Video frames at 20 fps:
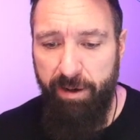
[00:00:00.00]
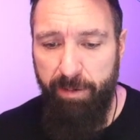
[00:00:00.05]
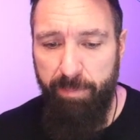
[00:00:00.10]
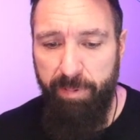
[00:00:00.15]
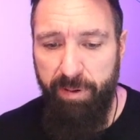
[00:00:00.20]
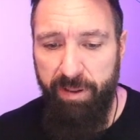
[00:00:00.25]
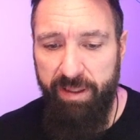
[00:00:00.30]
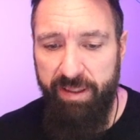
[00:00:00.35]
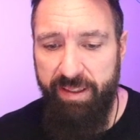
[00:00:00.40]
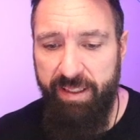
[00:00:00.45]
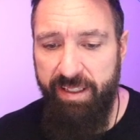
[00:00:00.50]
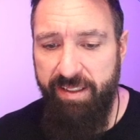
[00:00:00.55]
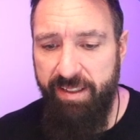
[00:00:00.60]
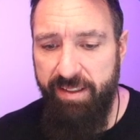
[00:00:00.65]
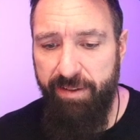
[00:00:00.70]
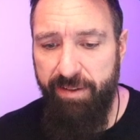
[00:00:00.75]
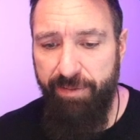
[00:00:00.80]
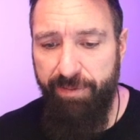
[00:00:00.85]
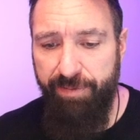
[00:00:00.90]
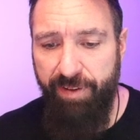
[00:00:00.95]
But this is the
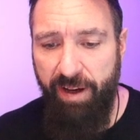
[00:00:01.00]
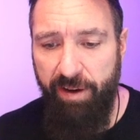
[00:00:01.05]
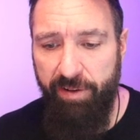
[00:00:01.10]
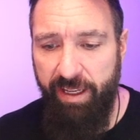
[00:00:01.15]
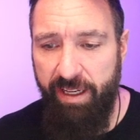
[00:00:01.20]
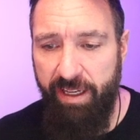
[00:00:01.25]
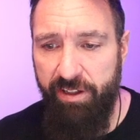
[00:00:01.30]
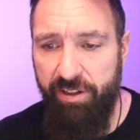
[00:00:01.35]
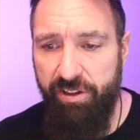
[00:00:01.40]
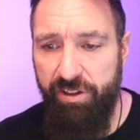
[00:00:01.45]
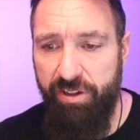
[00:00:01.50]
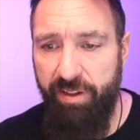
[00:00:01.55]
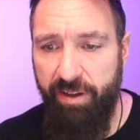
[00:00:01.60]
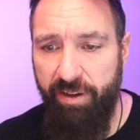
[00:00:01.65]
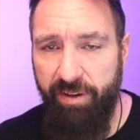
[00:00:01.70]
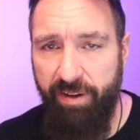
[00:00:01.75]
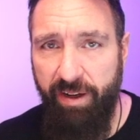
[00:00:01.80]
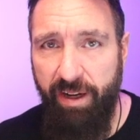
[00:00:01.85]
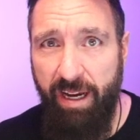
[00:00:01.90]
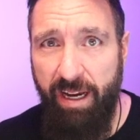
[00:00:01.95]
foundation here,
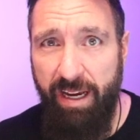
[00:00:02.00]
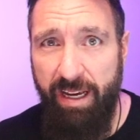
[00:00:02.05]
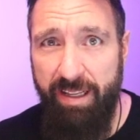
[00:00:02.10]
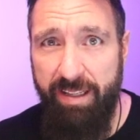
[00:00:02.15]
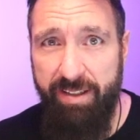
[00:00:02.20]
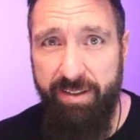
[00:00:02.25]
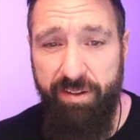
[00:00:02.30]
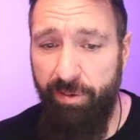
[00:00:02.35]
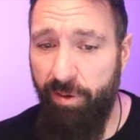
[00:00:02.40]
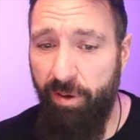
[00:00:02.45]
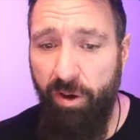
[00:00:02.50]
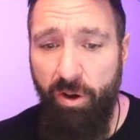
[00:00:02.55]
guys, to